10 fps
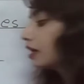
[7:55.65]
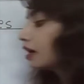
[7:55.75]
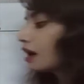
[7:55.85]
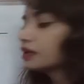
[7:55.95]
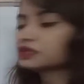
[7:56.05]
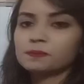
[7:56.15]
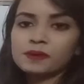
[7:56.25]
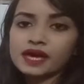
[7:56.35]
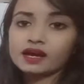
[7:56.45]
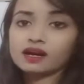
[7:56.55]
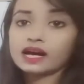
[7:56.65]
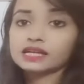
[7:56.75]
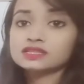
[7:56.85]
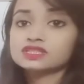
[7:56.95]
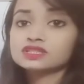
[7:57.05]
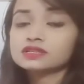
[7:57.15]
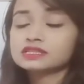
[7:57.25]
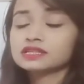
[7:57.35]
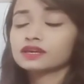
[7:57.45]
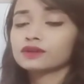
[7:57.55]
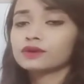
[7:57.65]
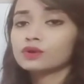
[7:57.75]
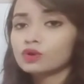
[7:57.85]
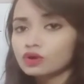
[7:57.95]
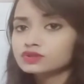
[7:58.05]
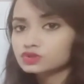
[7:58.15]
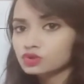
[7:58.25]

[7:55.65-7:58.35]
can't bear, I just cannot